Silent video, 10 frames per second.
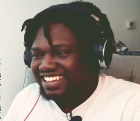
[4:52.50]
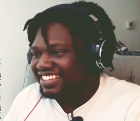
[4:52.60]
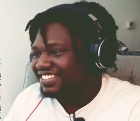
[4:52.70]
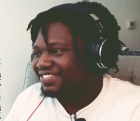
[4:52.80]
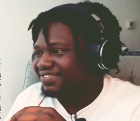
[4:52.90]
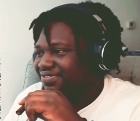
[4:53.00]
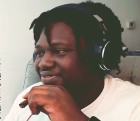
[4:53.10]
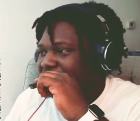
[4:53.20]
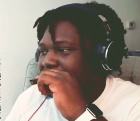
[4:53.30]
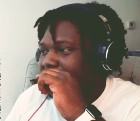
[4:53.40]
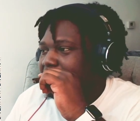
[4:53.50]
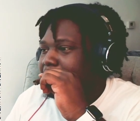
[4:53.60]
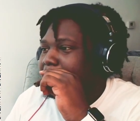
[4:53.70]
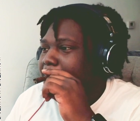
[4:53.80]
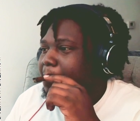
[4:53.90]

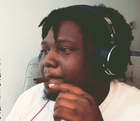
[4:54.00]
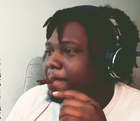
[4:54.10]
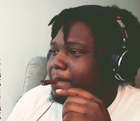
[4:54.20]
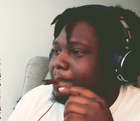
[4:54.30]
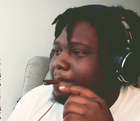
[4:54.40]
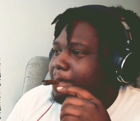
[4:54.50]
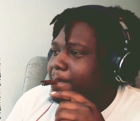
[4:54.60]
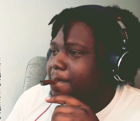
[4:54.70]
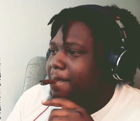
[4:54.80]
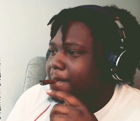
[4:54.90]
(silence)